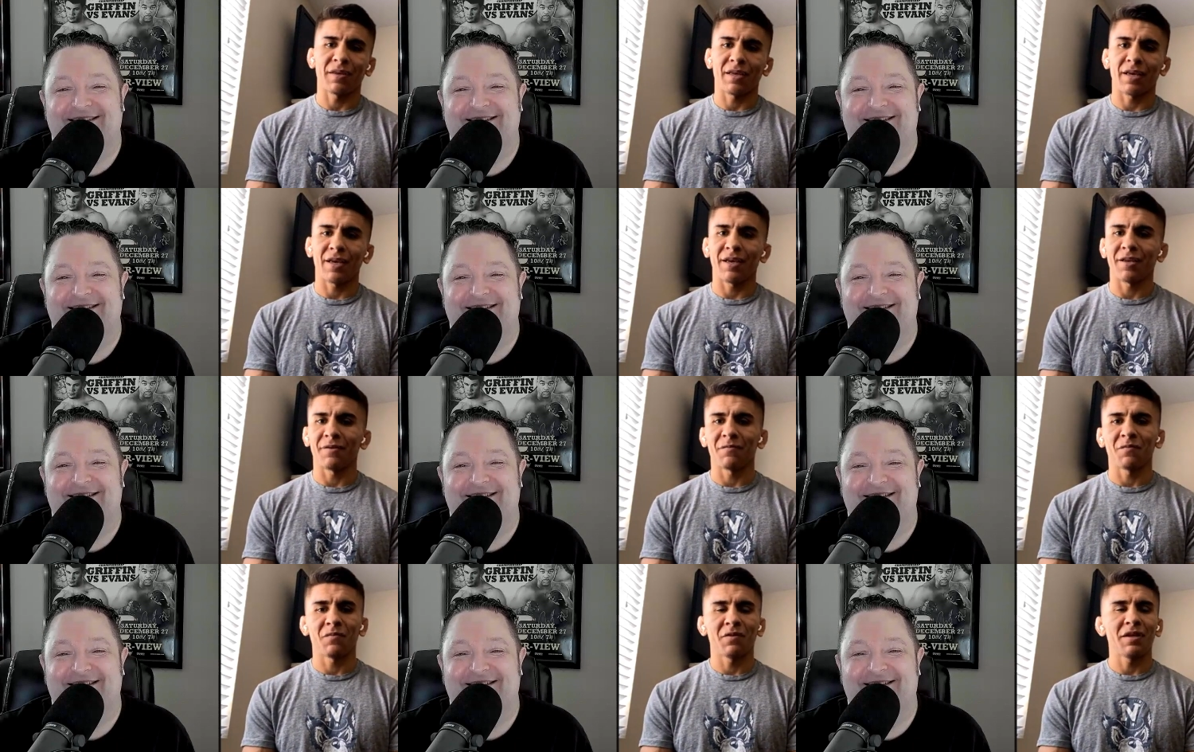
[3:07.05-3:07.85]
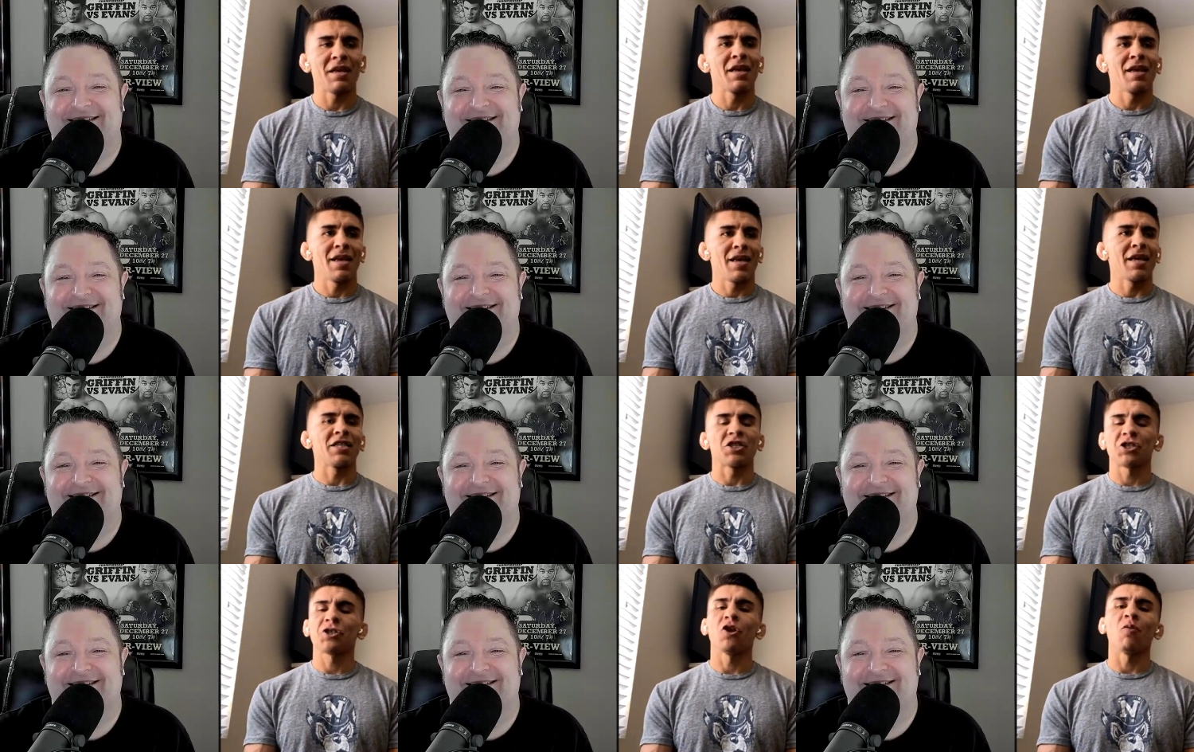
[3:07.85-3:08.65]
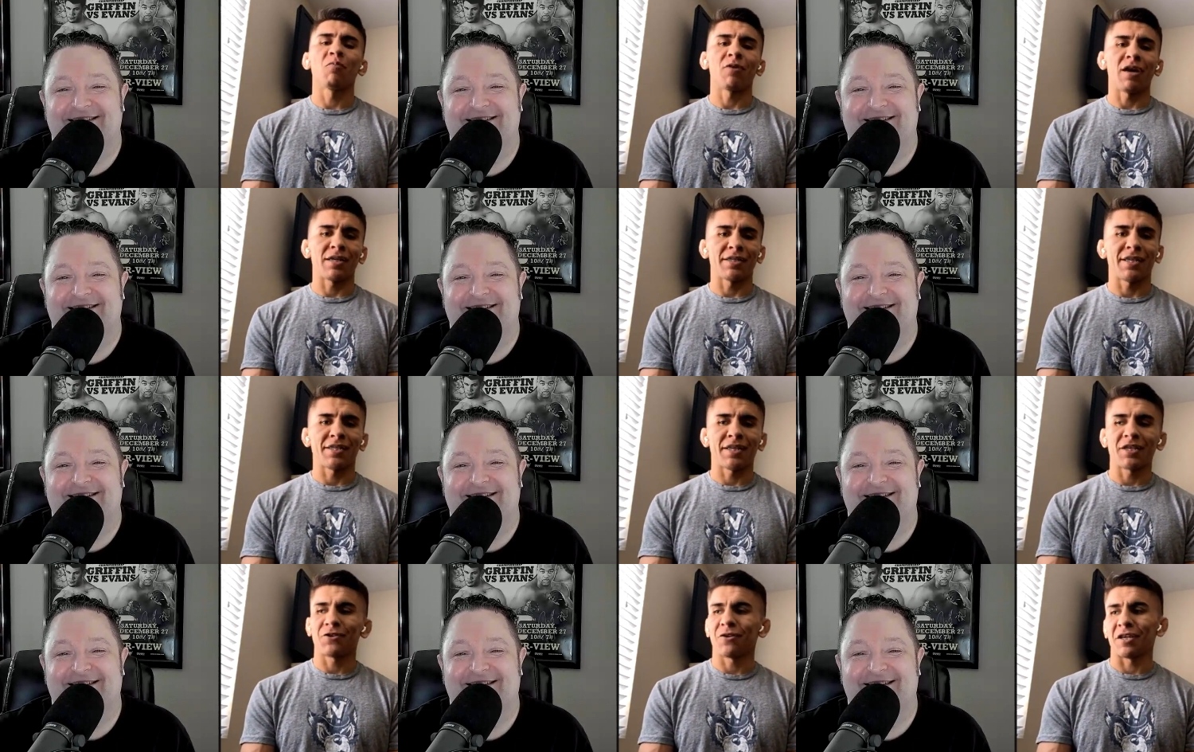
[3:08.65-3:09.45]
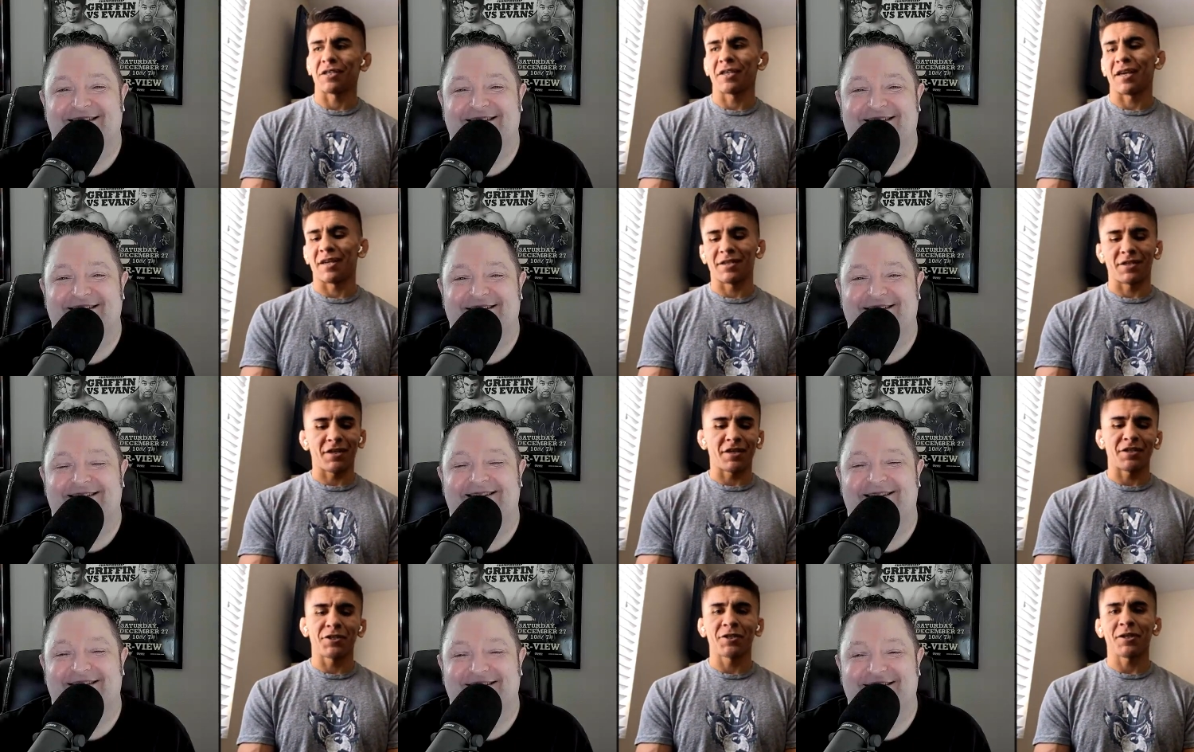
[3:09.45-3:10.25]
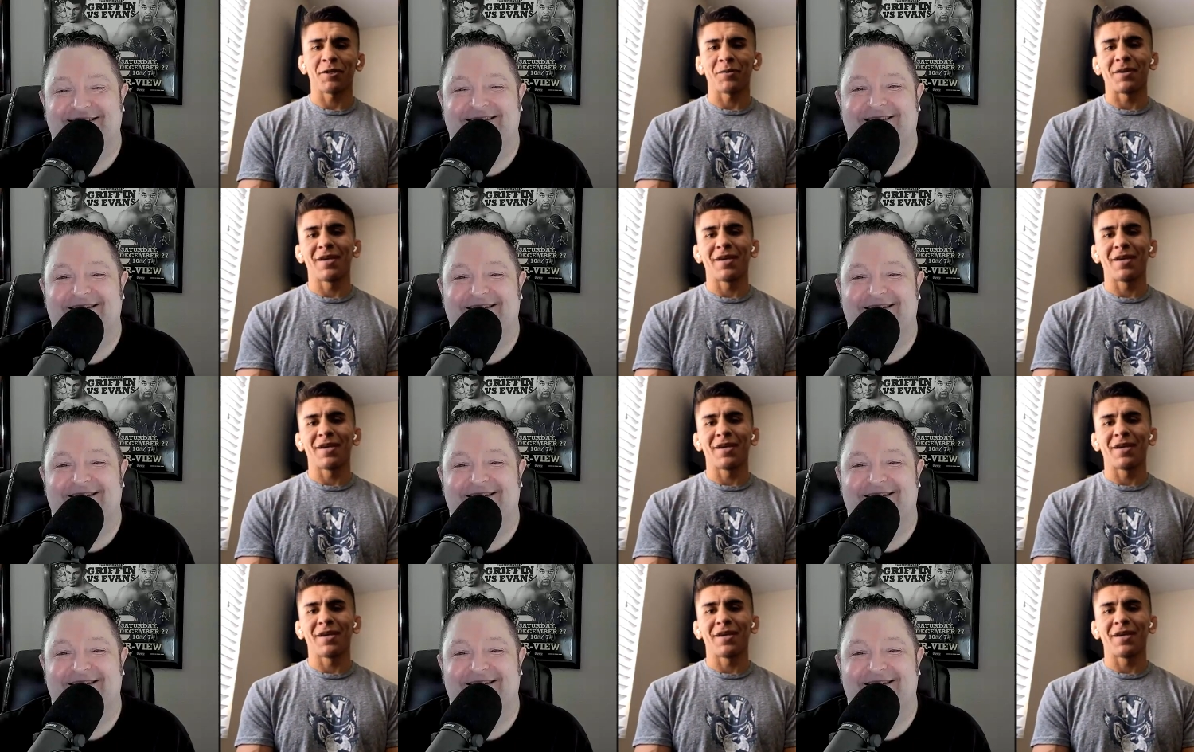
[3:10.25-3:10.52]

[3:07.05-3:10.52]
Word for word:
Speaker 1: And it's a slow process. That truck's getting done slow.